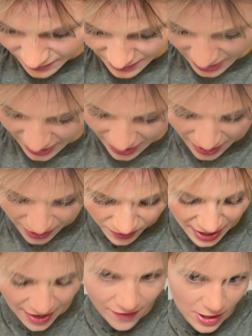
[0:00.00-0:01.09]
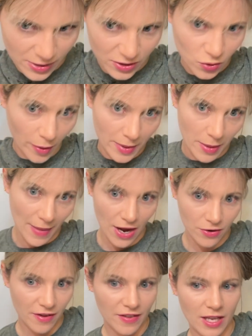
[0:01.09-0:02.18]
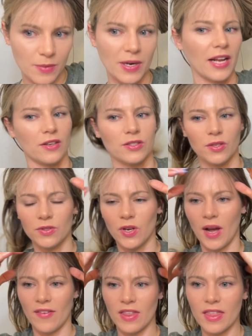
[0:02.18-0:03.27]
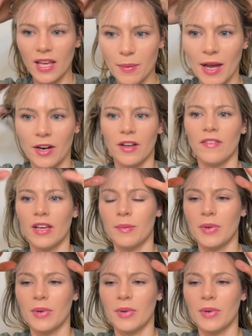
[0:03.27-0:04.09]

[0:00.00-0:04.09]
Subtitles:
Like I don't have an absorbent amount of it, but I also don't have a thick amount of it.